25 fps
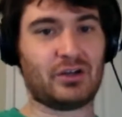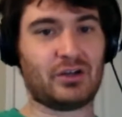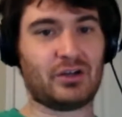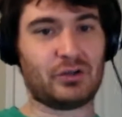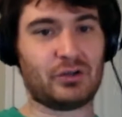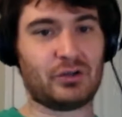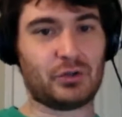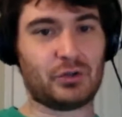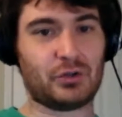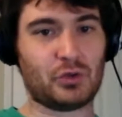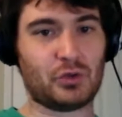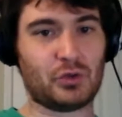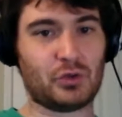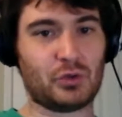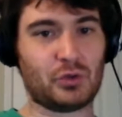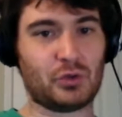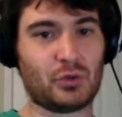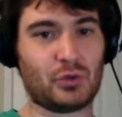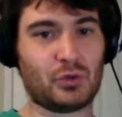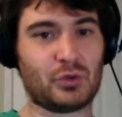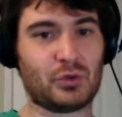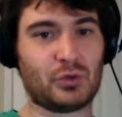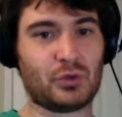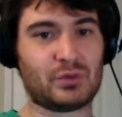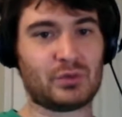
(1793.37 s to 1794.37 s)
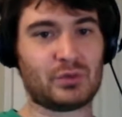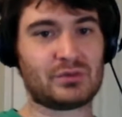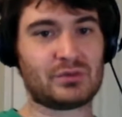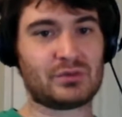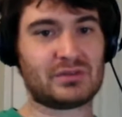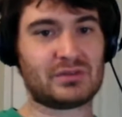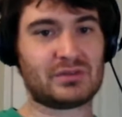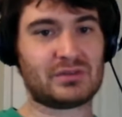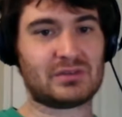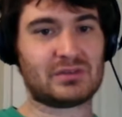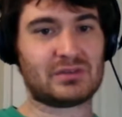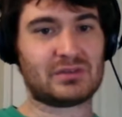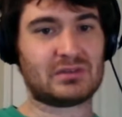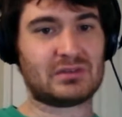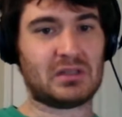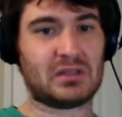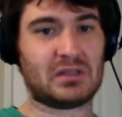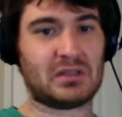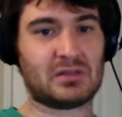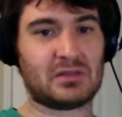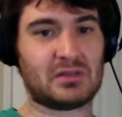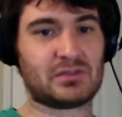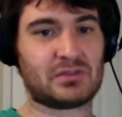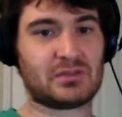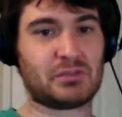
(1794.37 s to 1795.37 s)
who
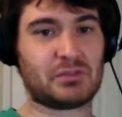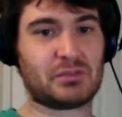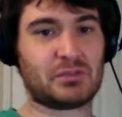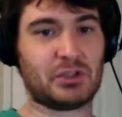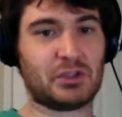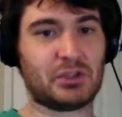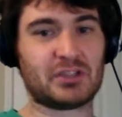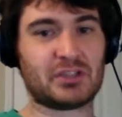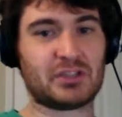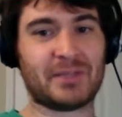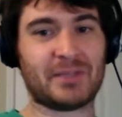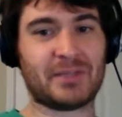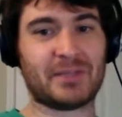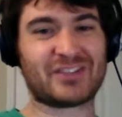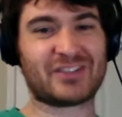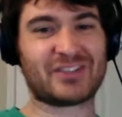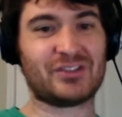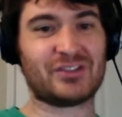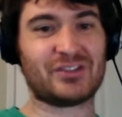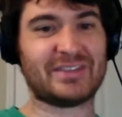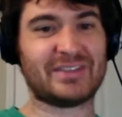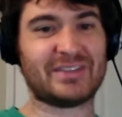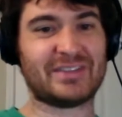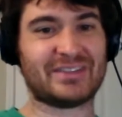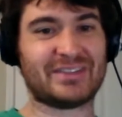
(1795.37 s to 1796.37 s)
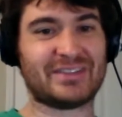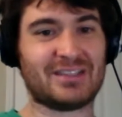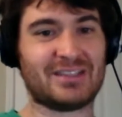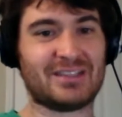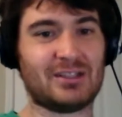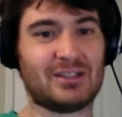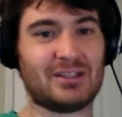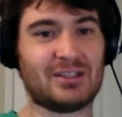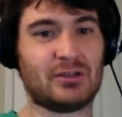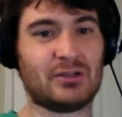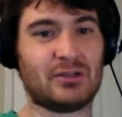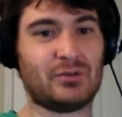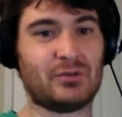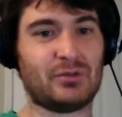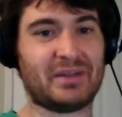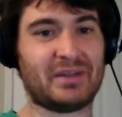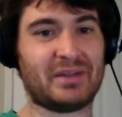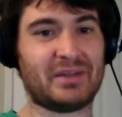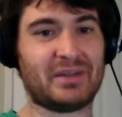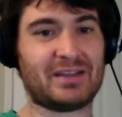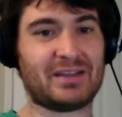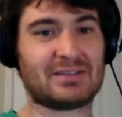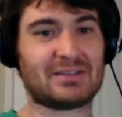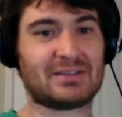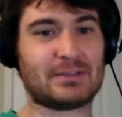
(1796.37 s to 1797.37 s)
splitter specialist. When
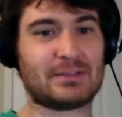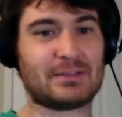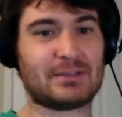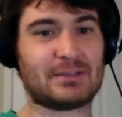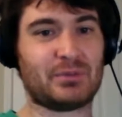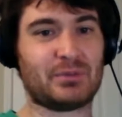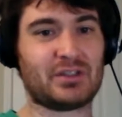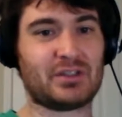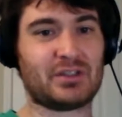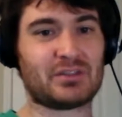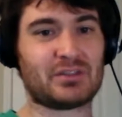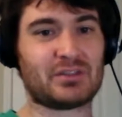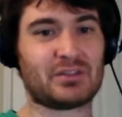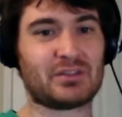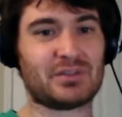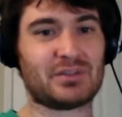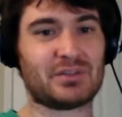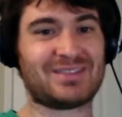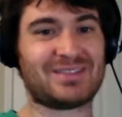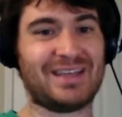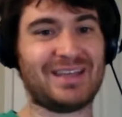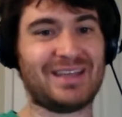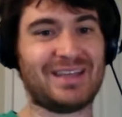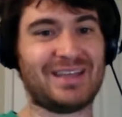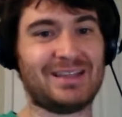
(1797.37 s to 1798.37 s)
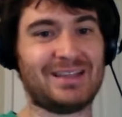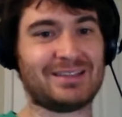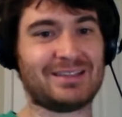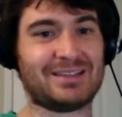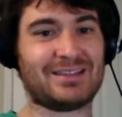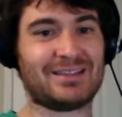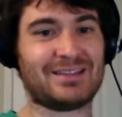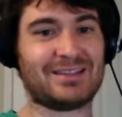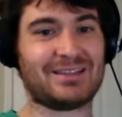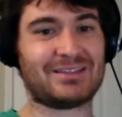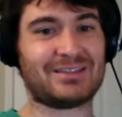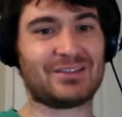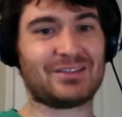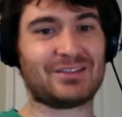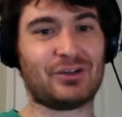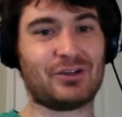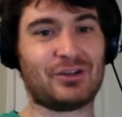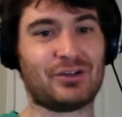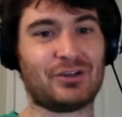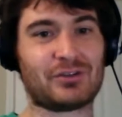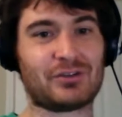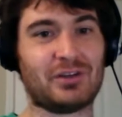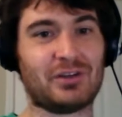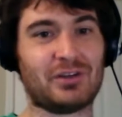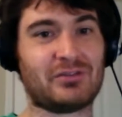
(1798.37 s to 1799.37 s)
that splitter is a mistake, it tends to go
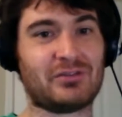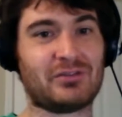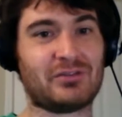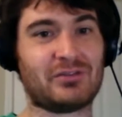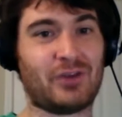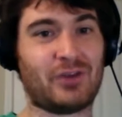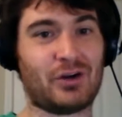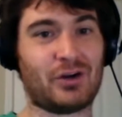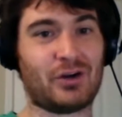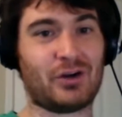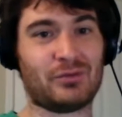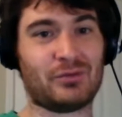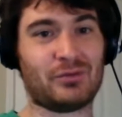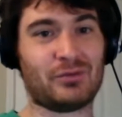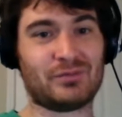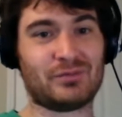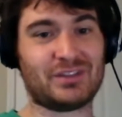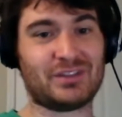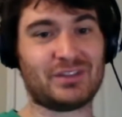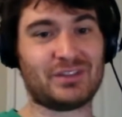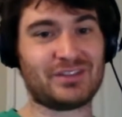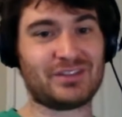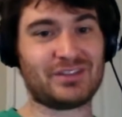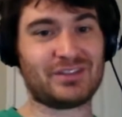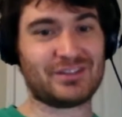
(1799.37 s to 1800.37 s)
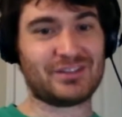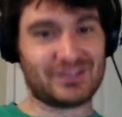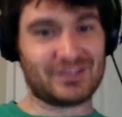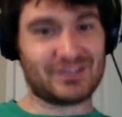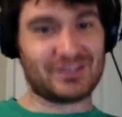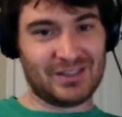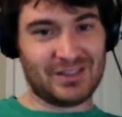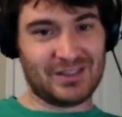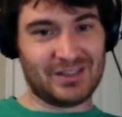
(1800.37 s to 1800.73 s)
really far distance.